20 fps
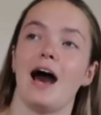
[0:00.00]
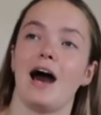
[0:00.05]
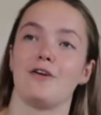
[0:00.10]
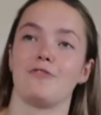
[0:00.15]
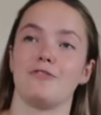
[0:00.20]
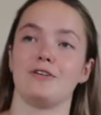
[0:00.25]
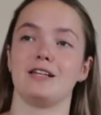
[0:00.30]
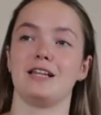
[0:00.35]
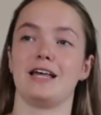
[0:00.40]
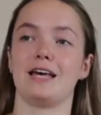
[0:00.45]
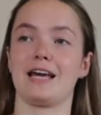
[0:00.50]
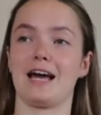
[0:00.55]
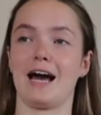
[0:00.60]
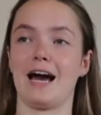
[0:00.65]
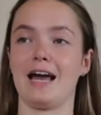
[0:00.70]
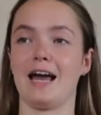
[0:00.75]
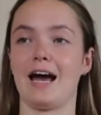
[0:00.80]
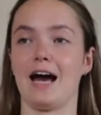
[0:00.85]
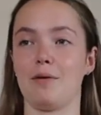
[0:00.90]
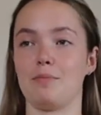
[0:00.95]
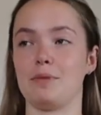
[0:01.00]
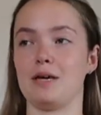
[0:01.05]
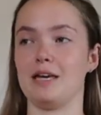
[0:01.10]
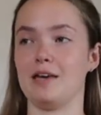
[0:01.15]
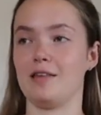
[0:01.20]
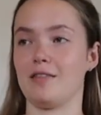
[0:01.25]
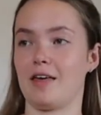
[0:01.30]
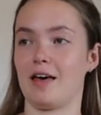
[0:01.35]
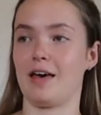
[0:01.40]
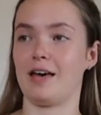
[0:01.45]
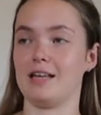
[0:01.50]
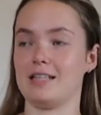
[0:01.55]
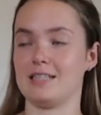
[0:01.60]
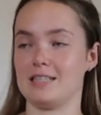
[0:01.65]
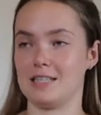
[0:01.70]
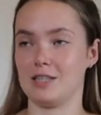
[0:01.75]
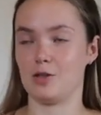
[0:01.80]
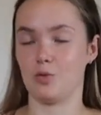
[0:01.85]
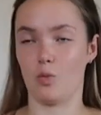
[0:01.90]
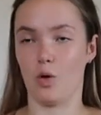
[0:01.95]
I feel like I am either.
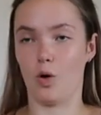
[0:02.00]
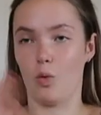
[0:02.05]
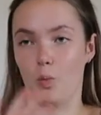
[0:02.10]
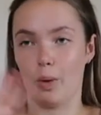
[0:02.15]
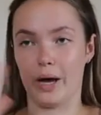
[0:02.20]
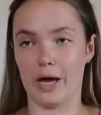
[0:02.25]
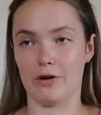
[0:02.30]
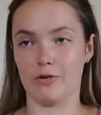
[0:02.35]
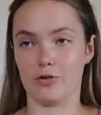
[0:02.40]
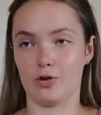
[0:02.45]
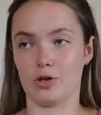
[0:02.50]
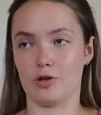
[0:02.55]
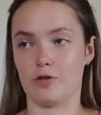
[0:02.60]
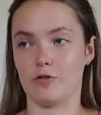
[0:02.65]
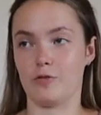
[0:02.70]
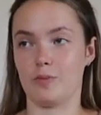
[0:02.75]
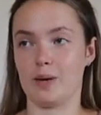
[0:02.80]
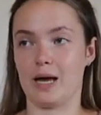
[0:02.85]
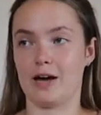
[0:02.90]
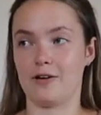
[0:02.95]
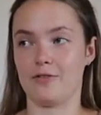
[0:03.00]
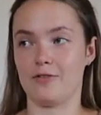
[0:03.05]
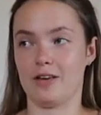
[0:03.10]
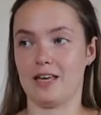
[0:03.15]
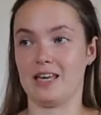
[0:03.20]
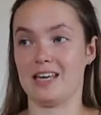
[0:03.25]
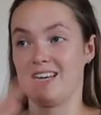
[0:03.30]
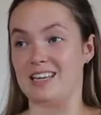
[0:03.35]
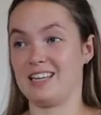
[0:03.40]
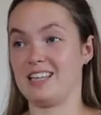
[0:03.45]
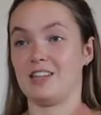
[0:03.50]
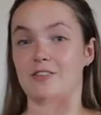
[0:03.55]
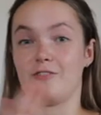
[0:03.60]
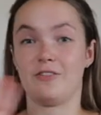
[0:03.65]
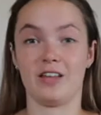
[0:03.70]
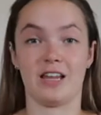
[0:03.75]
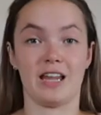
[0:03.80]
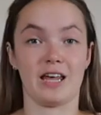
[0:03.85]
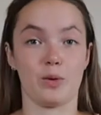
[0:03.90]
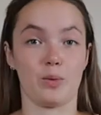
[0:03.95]
It's either one way or another for me. I either
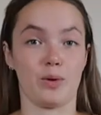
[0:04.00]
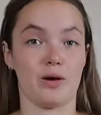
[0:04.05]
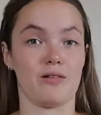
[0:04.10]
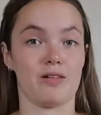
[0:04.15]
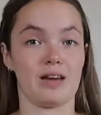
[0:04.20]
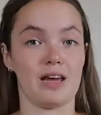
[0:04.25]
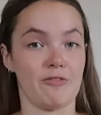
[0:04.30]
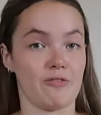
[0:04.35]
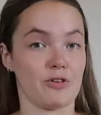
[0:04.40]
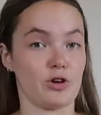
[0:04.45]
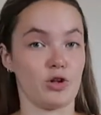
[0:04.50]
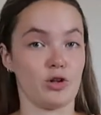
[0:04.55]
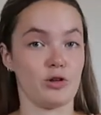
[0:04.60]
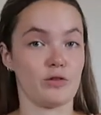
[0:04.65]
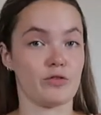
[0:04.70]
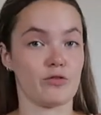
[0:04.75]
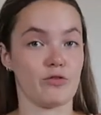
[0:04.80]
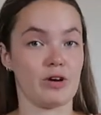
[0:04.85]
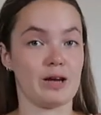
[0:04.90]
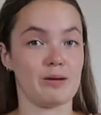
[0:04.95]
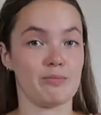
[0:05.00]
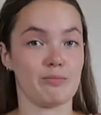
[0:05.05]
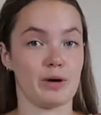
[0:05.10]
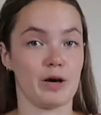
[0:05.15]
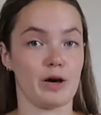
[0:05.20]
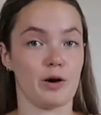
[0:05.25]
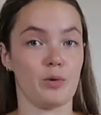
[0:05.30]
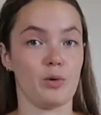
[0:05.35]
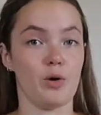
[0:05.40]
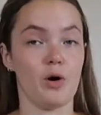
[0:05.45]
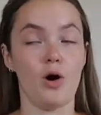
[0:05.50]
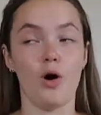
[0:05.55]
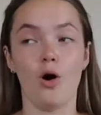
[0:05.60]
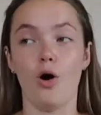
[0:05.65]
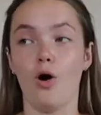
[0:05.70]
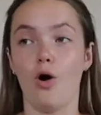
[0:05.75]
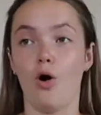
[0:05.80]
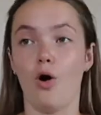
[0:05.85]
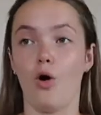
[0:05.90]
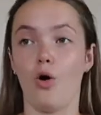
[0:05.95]
feel like wearing every colour of the rainbow,
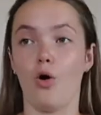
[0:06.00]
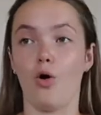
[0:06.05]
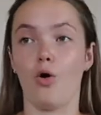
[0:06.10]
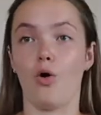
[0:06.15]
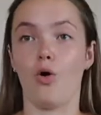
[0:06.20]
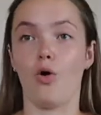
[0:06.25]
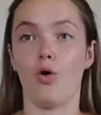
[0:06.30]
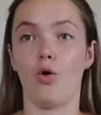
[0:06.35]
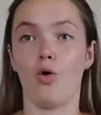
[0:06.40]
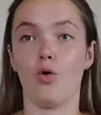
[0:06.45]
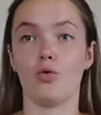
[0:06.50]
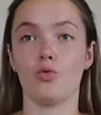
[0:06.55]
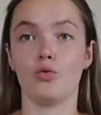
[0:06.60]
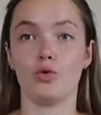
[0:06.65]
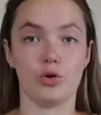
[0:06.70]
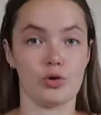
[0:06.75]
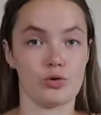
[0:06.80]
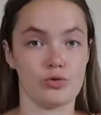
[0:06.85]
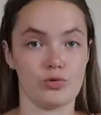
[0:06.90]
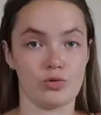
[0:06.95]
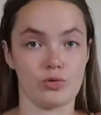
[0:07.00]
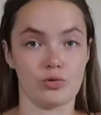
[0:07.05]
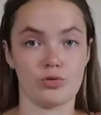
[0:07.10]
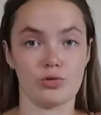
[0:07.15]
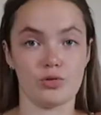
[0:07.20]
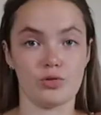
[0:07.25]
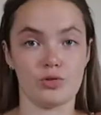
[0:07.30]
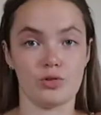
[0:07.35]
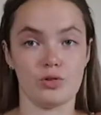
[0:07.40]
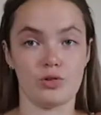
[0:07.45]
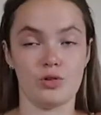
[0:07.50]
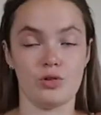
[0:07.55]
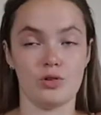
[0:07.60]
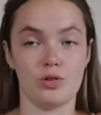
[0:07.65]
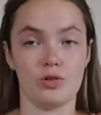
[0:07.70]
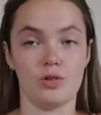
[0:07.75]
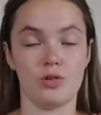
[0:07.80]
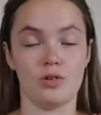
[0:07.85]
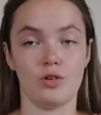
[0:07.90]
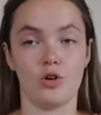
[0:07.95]
or neutrals,
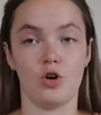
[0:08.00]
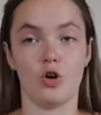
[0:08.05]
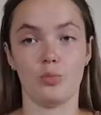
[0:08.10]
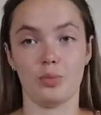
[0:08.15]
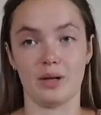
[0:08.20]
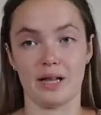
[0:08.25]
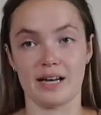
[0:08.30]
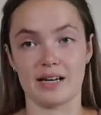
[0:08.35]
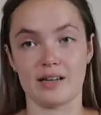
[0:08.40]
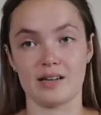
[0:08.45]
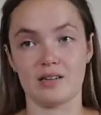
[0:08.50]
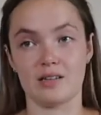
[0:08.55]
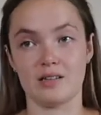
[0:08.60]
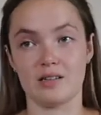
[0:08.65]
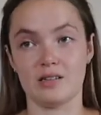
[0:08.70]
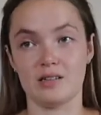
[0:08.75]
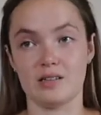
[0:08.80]
or black.